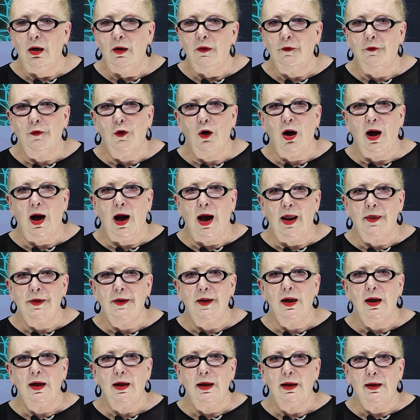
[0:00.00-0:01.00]
For
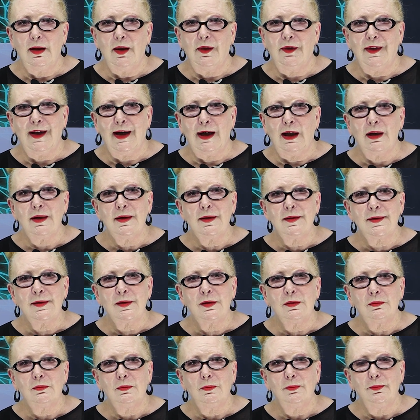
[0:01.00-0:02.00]
other
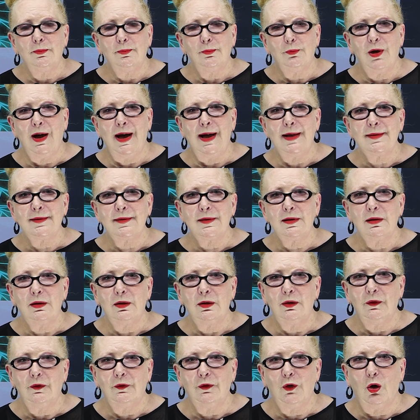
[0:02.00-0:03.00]
things, press
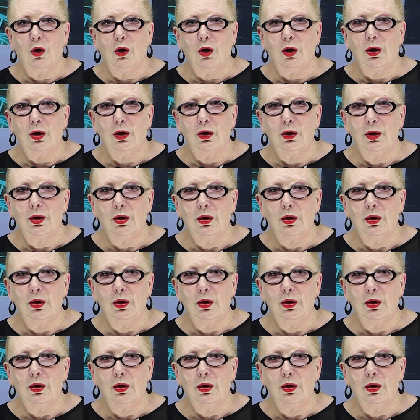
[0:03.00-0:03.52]
4.